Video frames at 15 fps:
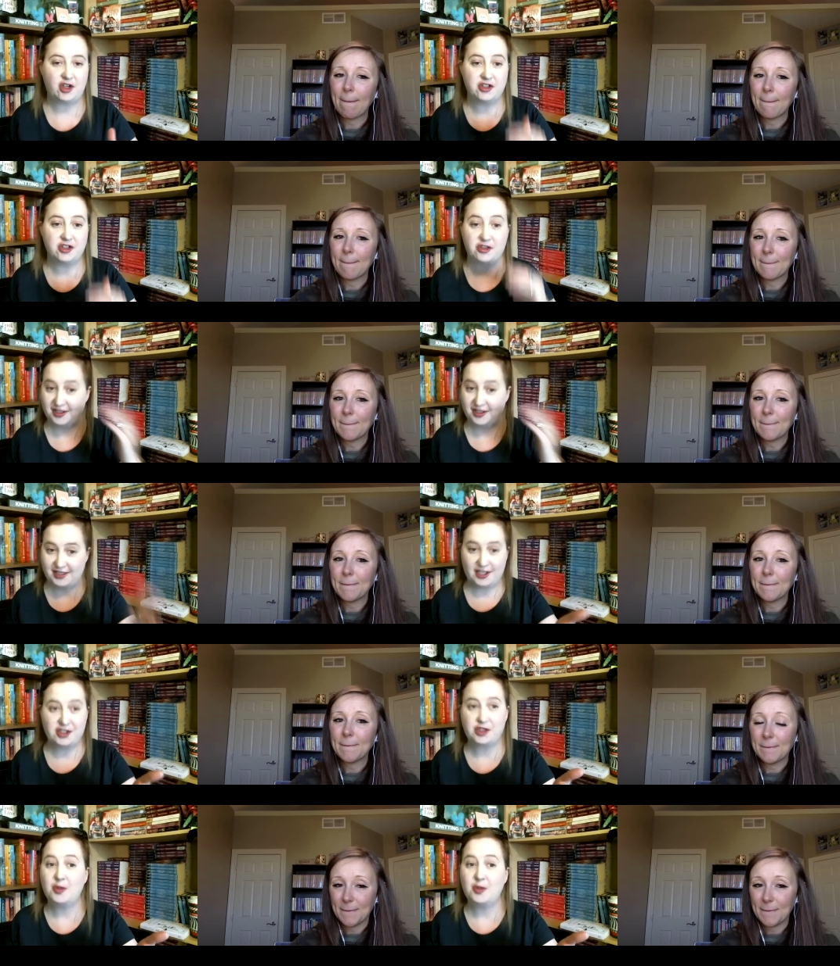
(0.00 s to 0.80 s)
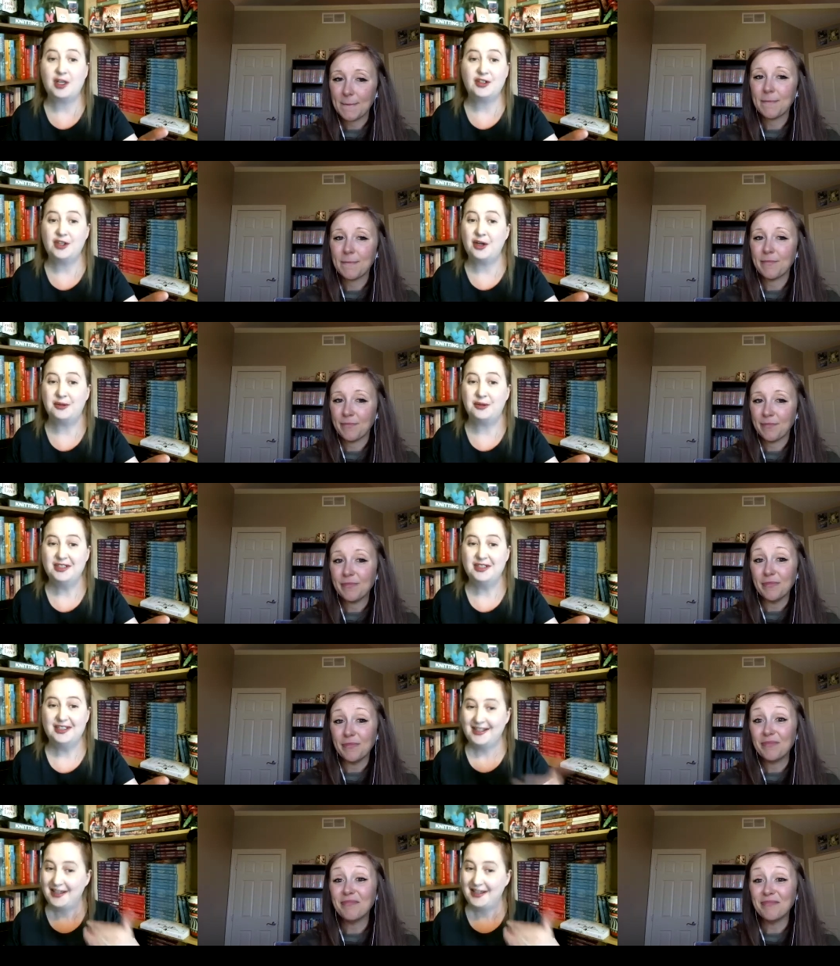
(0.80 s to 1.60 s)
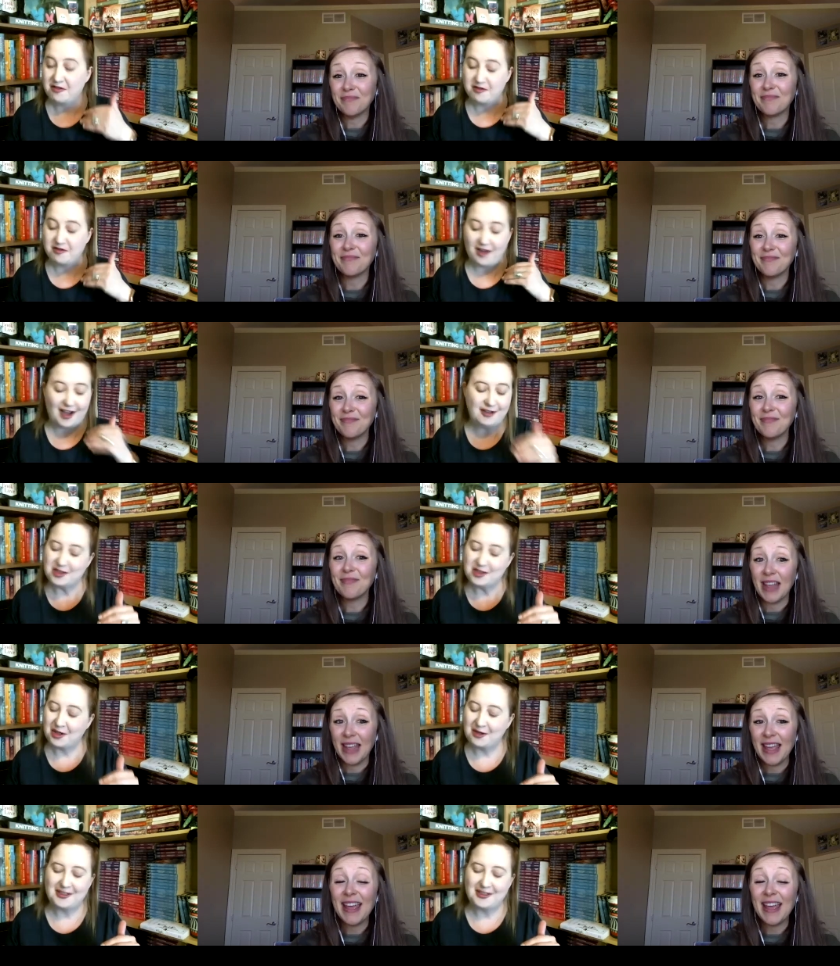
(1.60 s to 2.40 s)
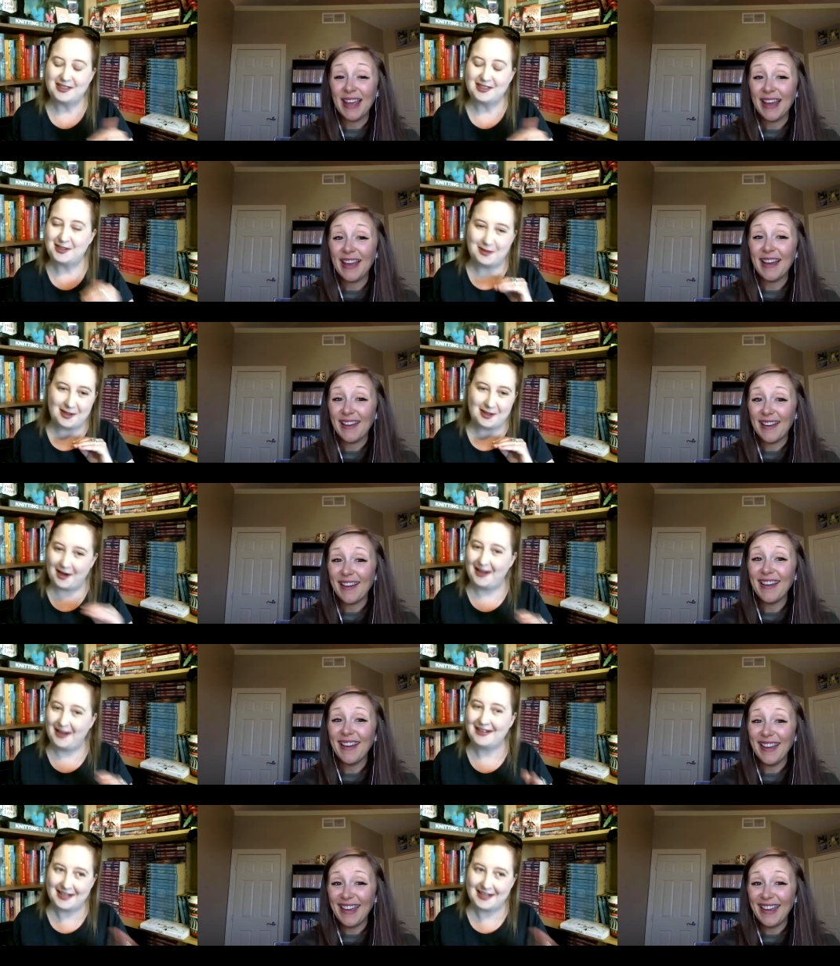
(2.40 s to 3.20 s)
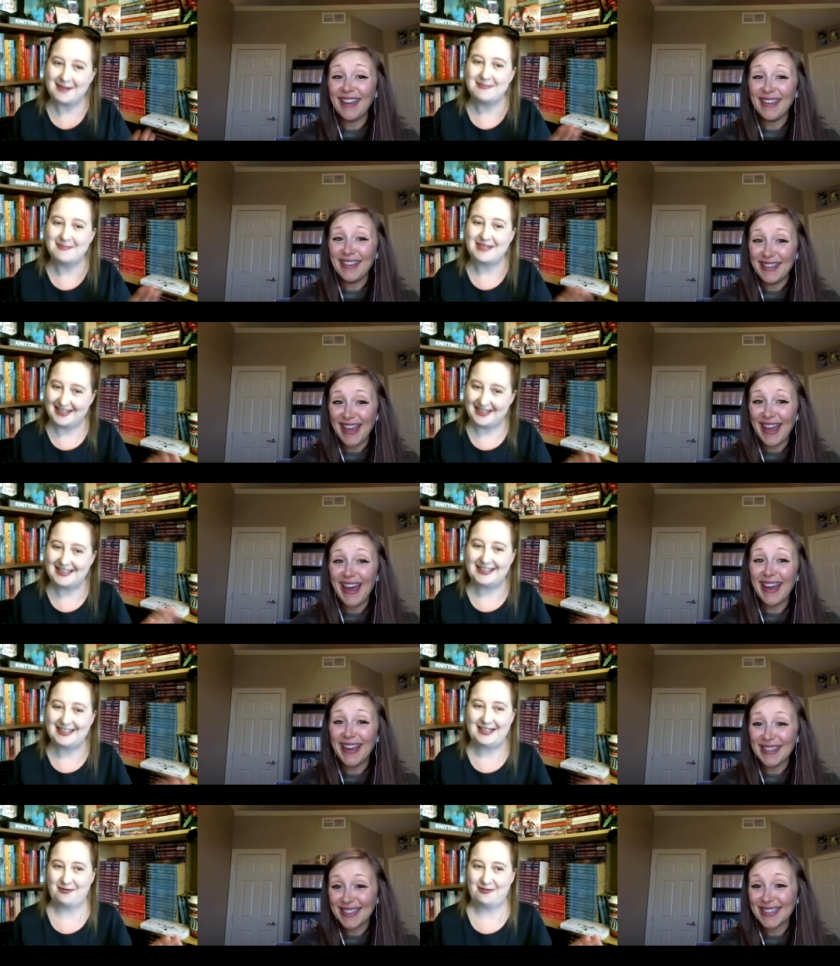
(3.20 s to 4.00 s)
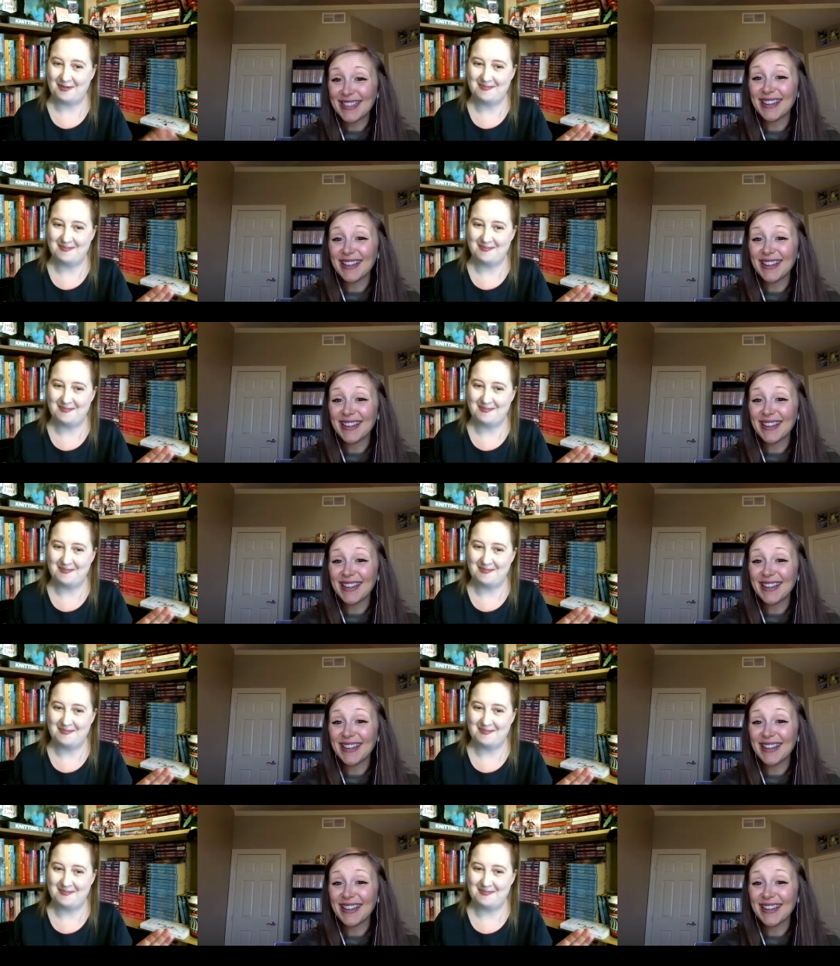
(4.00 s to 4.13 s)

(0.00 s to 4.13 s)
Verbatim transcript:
Speaker 1: to because as you well know mm-hmm. five star reads do not come easily yes,